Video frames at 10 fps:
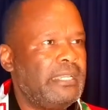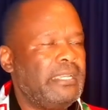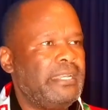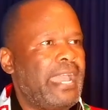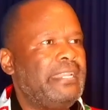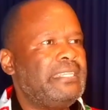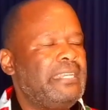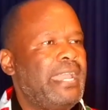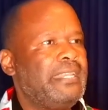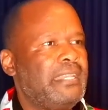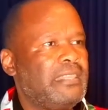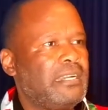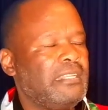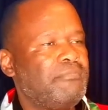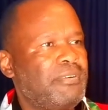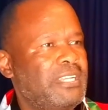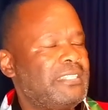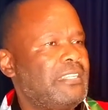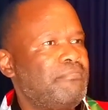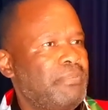In 1993,
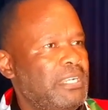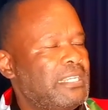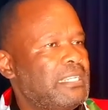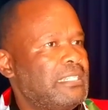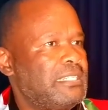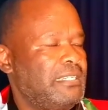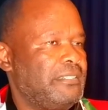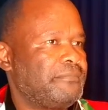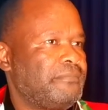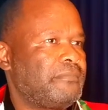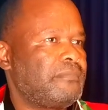President Bill Clinton